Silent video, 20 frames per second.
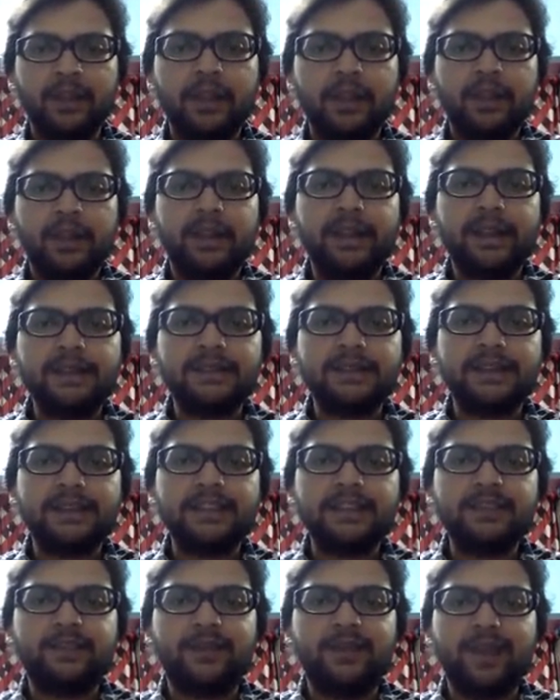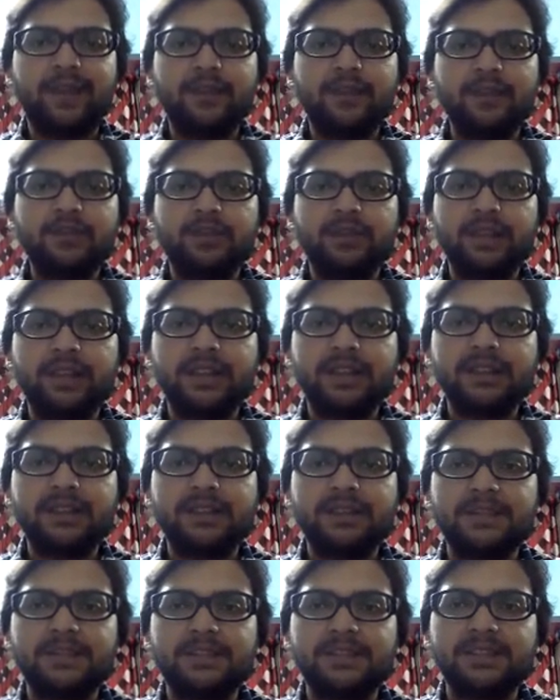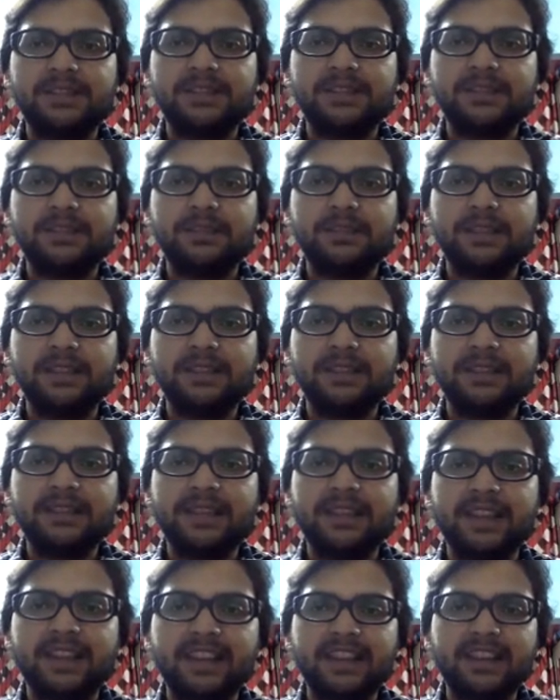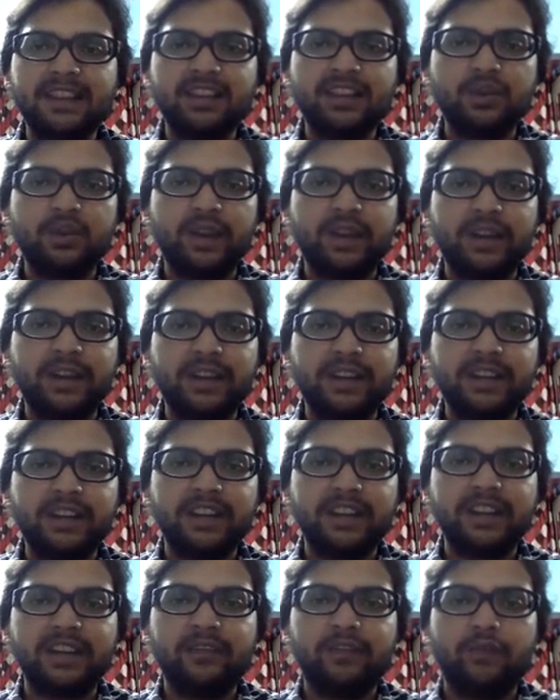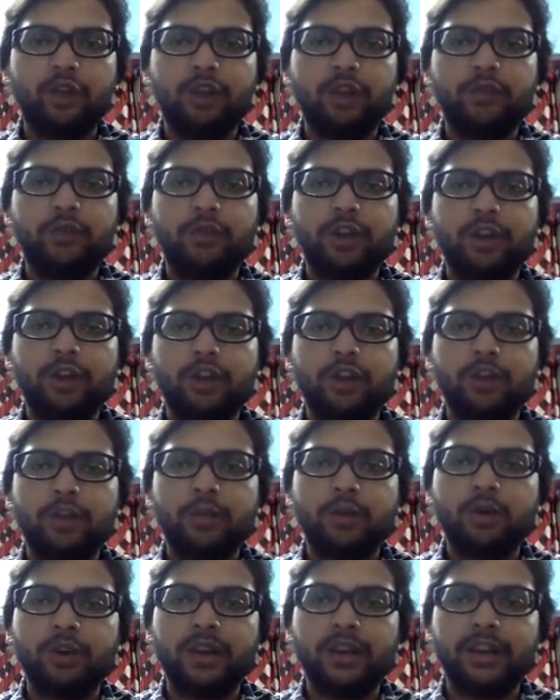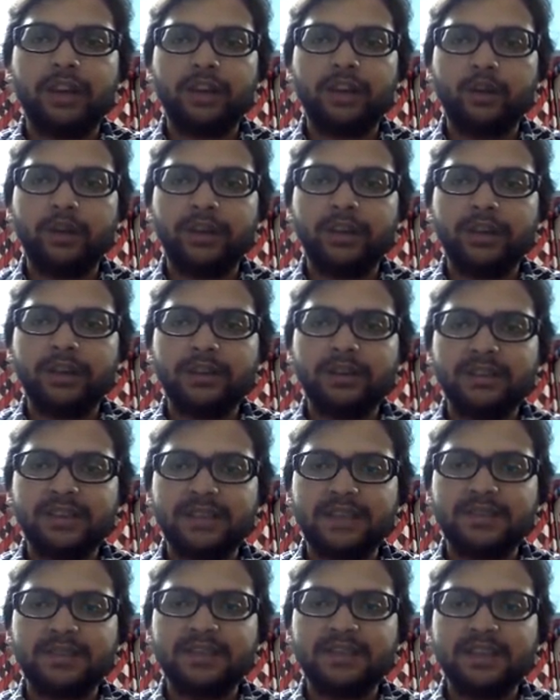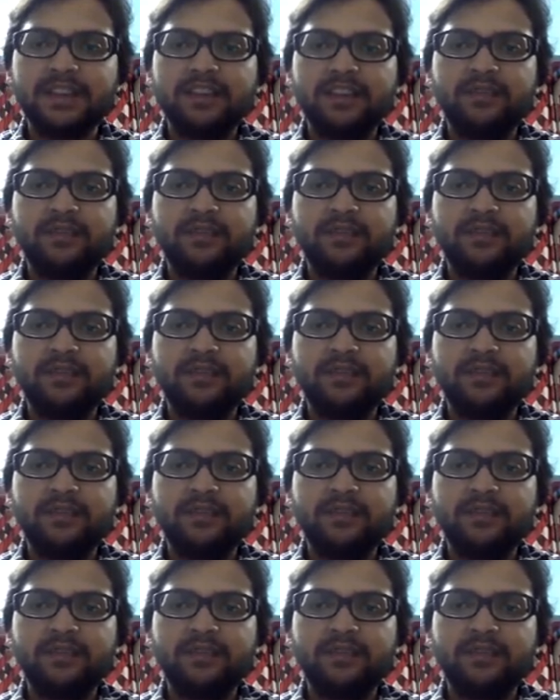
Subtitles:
Next is pharmaceutical substance, means any new entity involve one or more innovative steps,